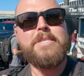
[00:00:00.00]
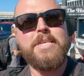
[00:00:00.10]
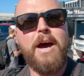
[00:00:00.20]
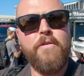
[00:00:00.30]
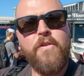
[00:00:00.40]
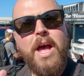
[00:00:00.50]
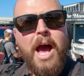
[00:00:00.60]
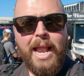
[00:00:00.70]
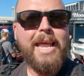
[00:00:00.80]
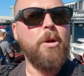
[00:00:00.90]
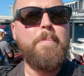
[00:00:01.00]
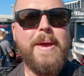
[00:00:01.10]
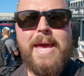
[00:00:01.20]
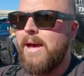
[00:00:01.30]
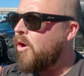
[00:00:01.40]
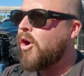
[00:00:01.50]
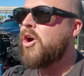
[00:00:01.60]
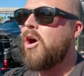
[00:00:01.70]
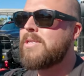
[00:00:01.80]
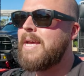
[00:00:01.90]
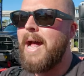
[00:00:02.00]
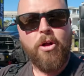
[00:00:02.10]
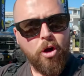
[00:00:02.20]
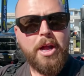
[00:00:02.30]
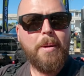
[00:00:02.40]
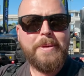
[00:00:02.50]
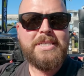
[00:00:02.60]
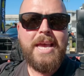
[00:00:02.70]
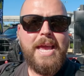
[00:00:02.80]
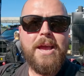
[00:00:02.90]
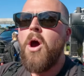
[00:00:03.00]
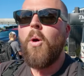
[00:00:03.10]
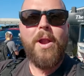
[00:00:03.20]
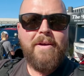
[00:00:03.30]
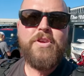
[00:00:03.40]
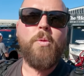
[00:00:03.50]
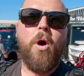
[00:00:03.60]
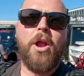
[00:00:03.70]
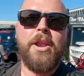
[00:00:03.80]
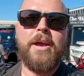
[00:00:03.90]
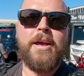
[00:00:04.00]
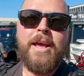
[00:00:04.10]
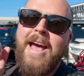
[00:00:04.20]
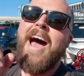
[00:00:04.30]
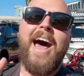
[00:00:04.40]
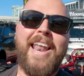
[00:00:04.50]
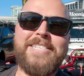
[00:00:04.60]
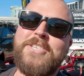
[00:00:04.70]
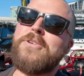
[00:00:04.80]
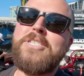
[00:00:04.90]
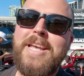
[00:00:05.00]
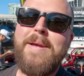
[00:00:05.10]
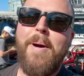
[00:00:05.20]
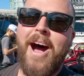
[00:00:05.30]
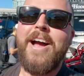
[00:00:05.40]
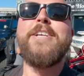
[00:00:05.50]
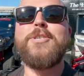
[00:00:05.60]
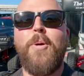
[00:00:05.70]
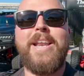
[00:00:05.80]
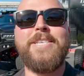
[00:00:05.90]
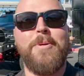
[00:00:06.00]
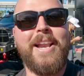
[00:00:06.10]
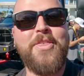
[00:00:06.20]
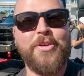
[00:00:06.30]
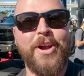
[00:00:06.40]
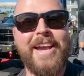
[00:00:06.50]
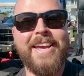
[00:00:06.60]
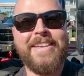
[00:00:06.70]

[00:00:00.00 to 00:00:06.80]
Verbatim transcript: yourself a little beer or a cocktail or a cup of tea, whatever you want, and let's do SEMA 2023.